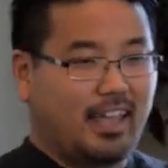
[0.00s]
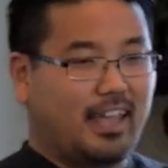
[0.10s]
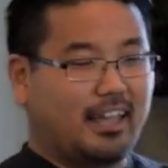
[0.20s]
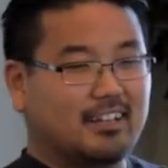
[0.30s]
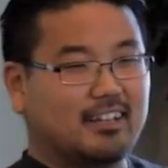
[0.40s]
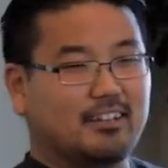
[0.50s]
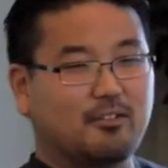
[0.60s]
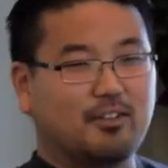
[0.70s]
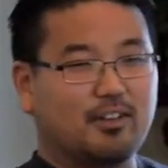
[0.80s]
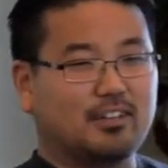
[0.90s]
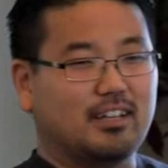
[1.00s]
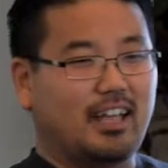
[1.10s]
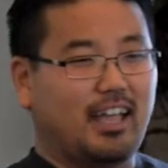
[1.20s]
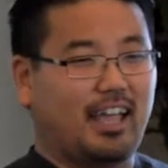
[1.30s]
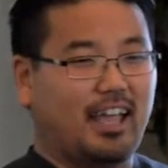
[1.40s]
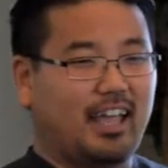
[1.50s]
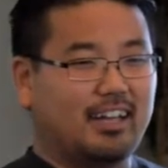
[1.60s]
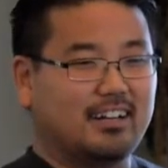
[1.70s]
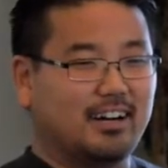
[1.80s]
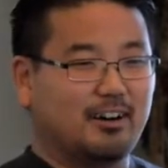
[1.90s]
And
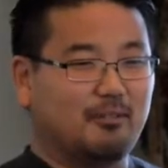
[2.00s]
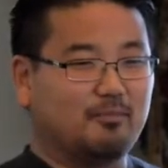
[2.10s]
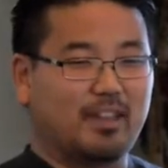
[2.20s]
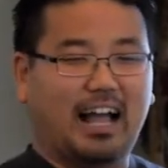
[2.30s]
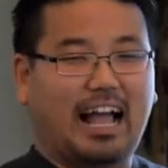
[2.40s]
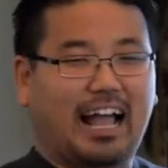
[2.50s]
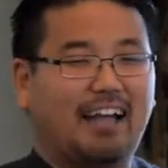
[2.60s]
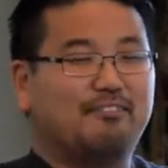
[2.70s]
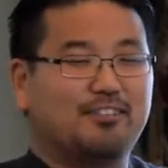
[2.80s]
I've